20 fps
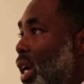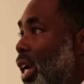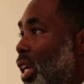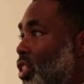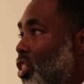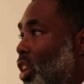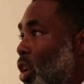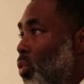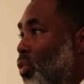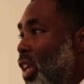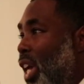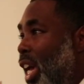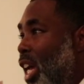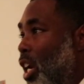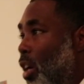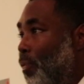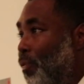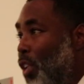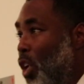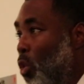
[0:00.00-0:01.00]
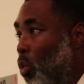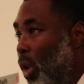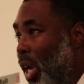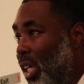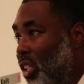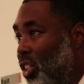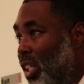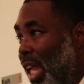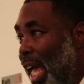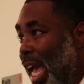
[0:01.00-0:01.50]
And so being a few
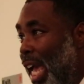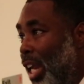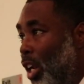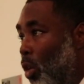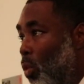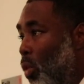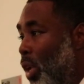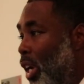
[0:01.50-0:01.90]
weeks later,